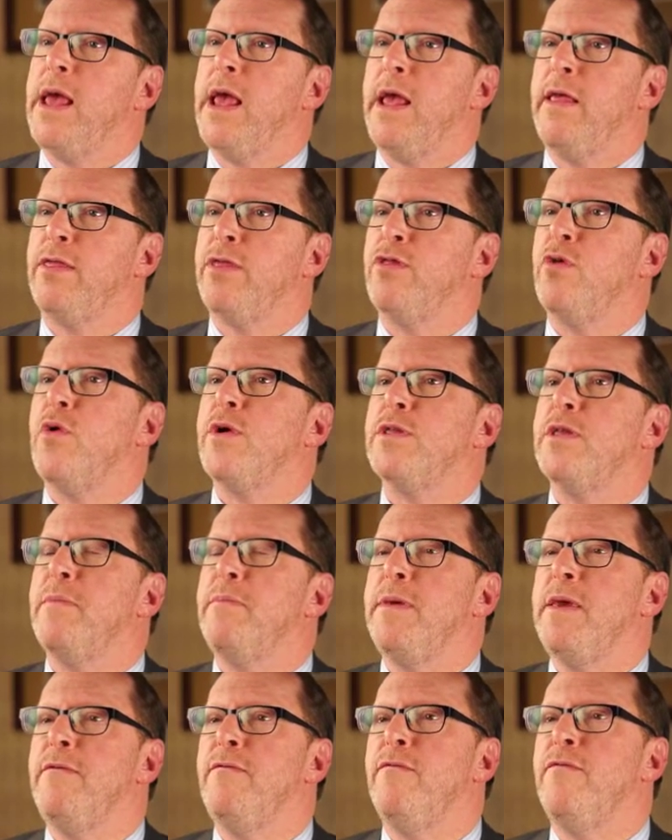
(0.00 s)
it's thought to
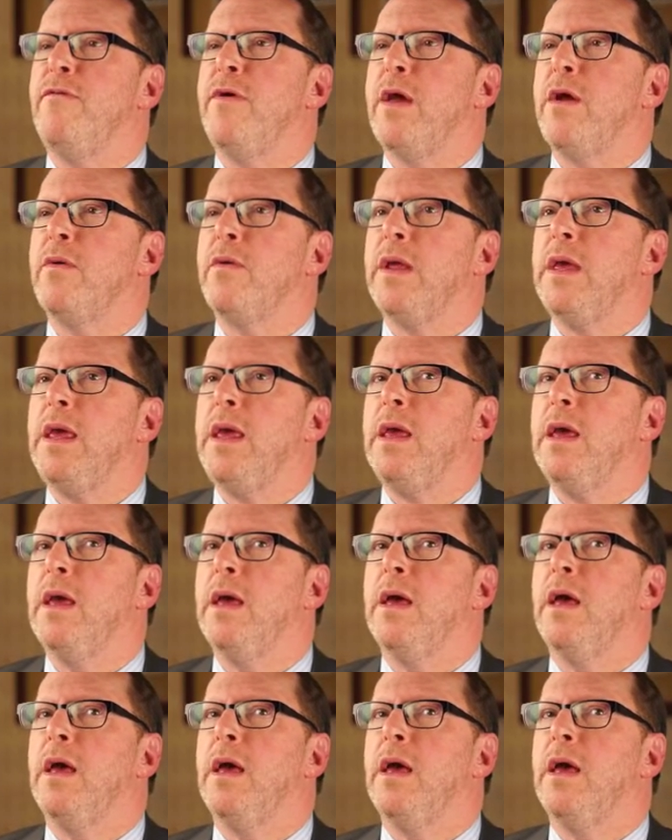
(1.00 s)
be very,